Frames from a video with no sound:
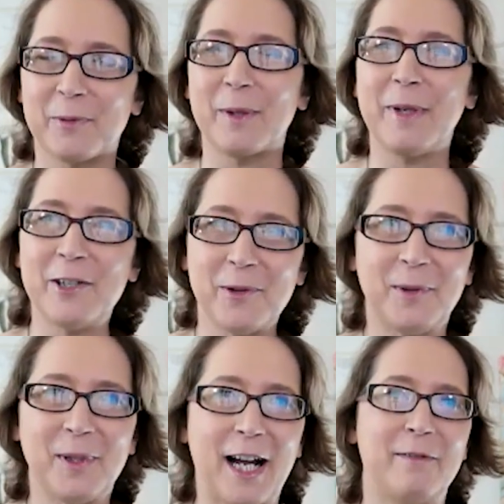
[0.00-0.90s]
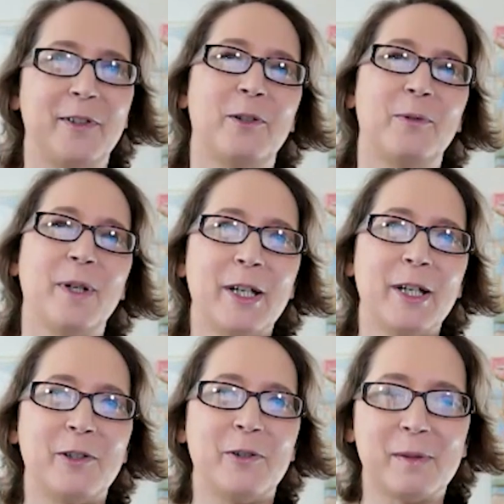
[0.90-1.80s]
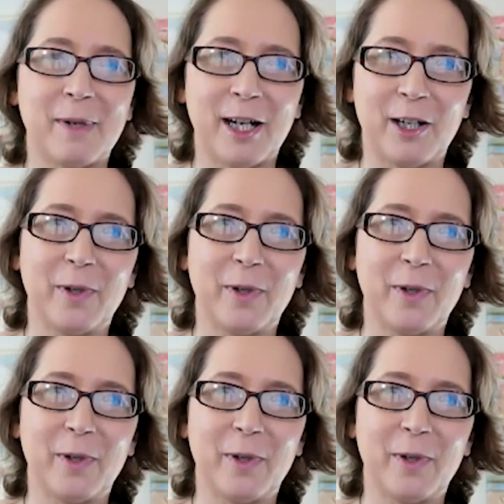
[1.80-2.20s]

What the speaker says: What makes you laugh? You know, what makes you smile?